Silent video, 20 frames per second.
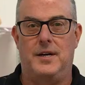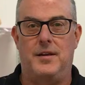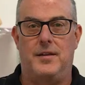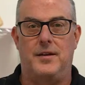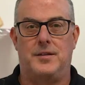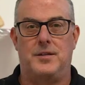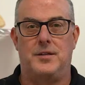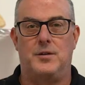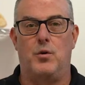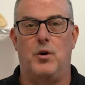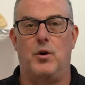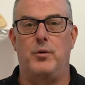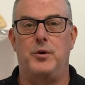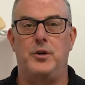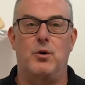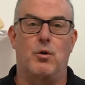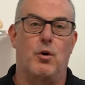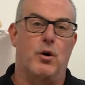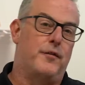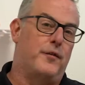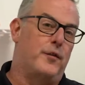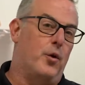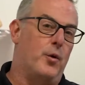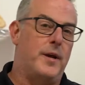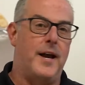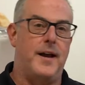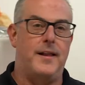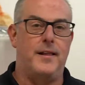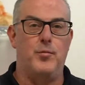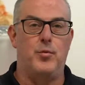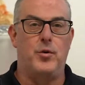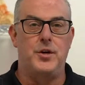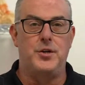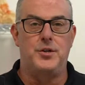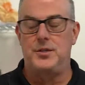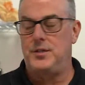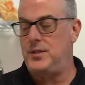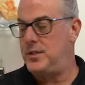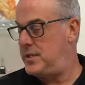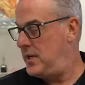This is where we do our flow
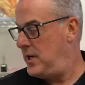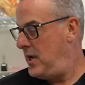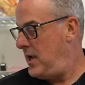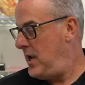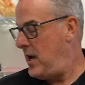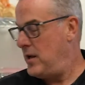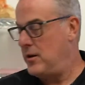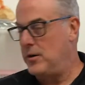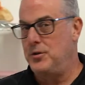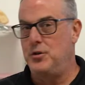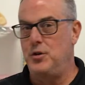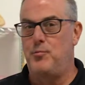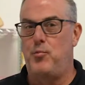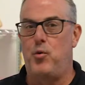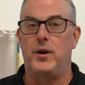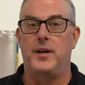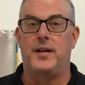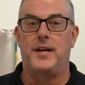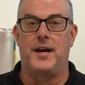calibrations and our dew point